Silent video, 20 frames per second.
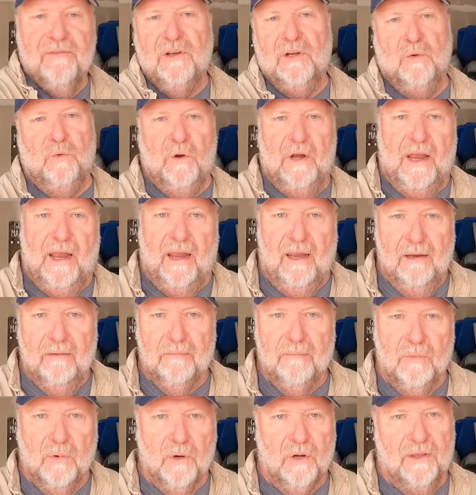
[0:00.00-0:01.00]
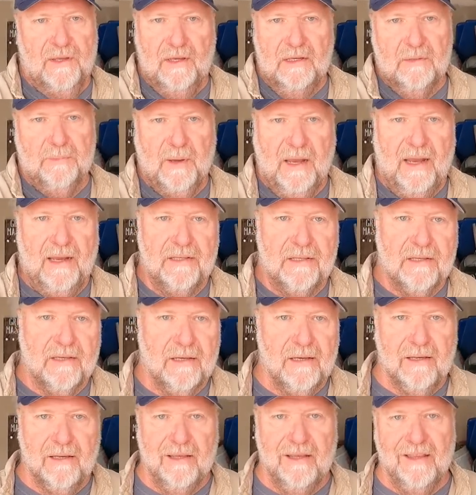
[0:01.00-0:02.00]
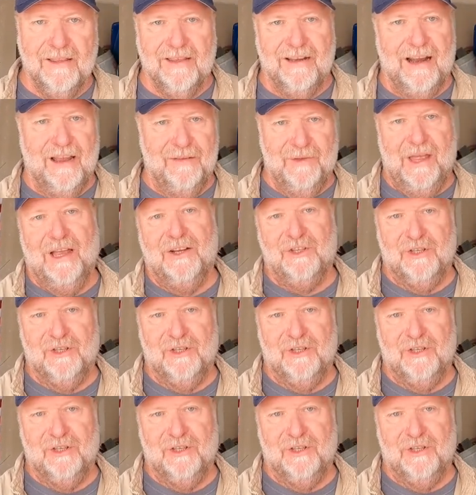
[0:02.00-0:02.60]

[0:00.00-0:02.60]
given away more of these baits than I've